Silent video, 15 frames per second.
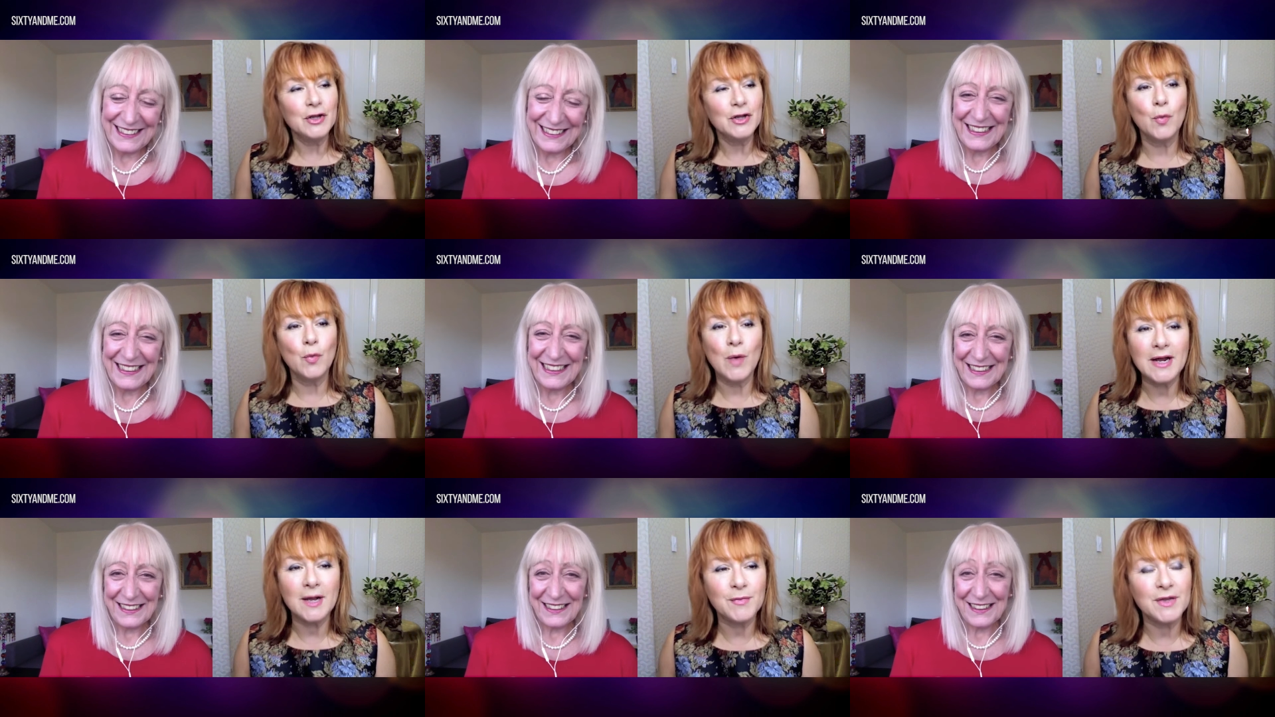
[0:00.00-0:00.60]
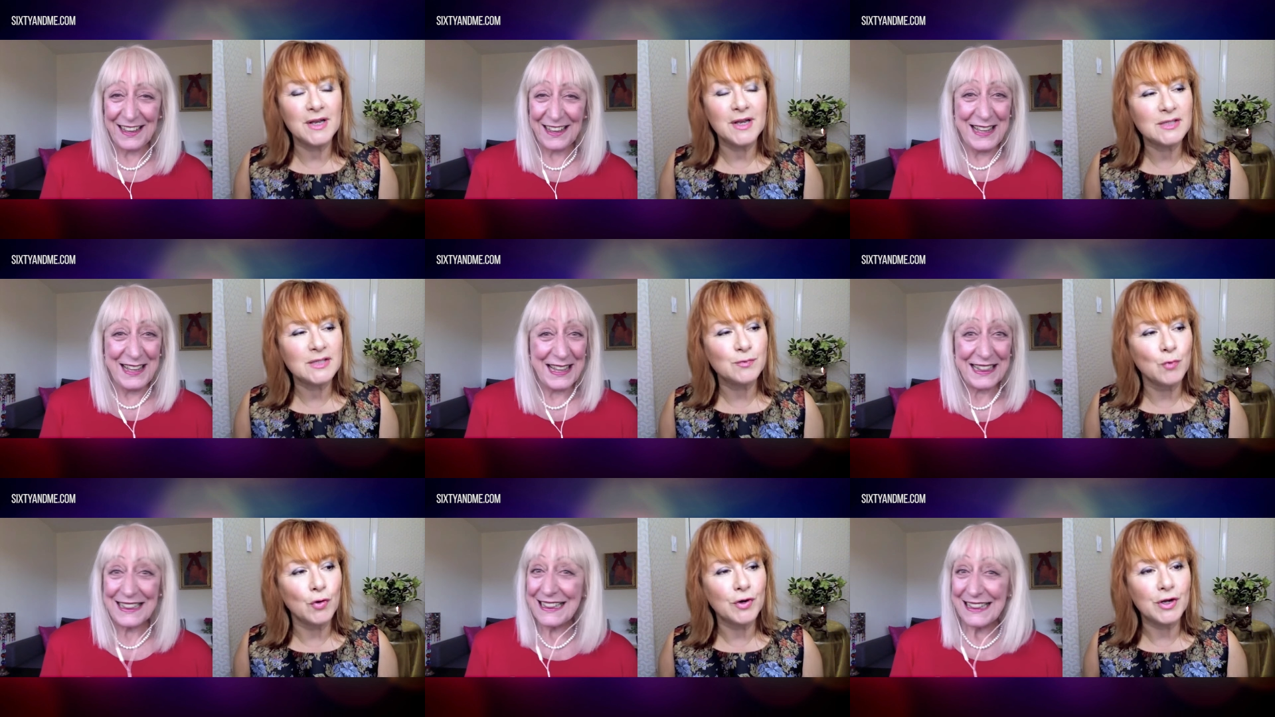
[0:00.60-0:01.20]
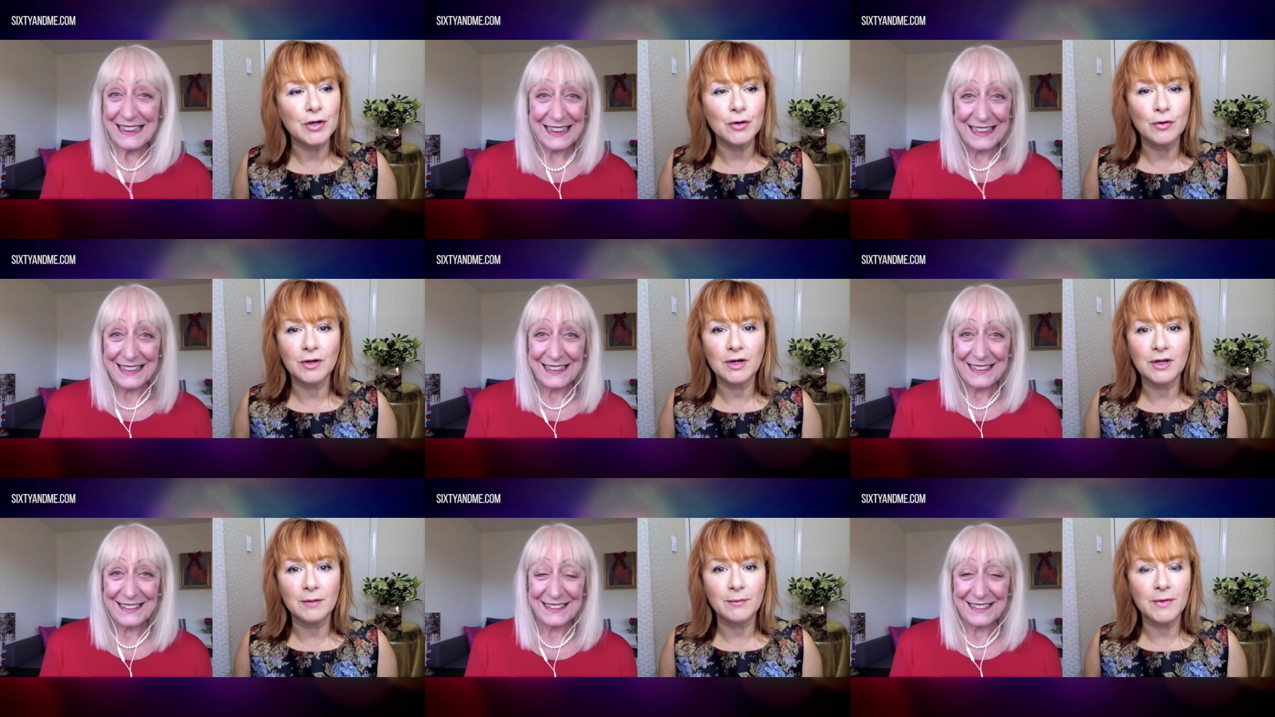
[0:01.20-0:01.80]
Speaker 1: You wake up the next morning, you look
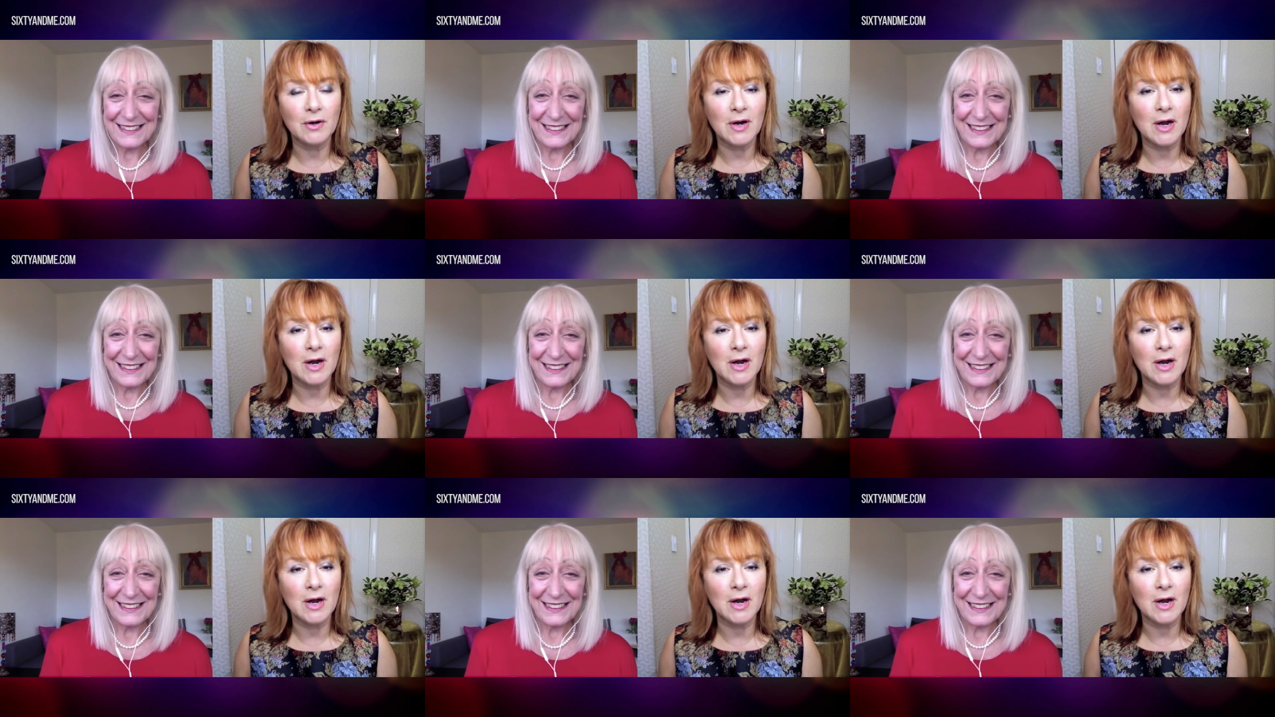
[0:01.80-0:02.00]
in the mirror,